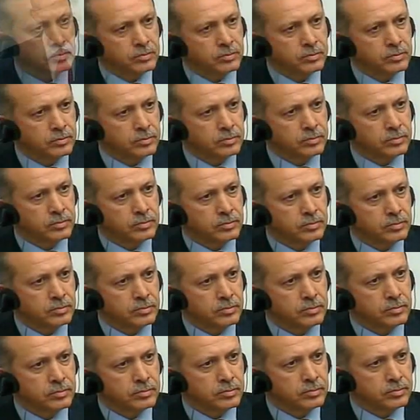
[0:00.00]

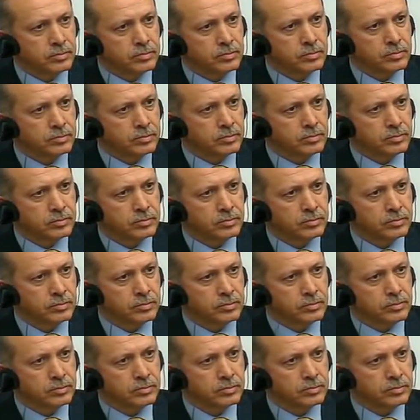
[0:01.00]

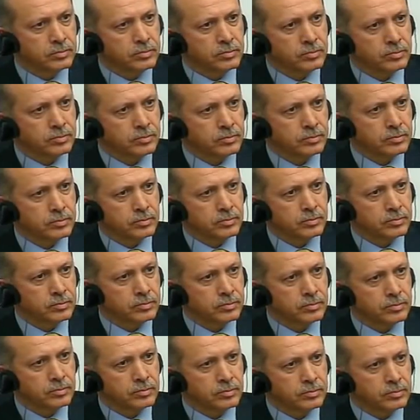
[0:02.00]

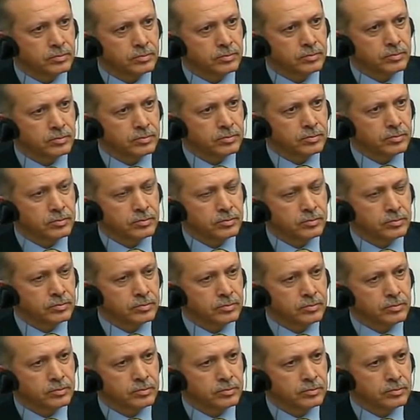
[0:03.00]

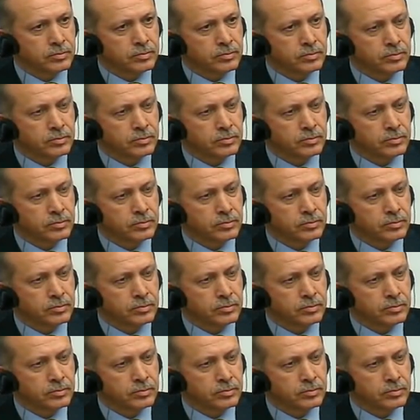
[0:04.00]
(silence)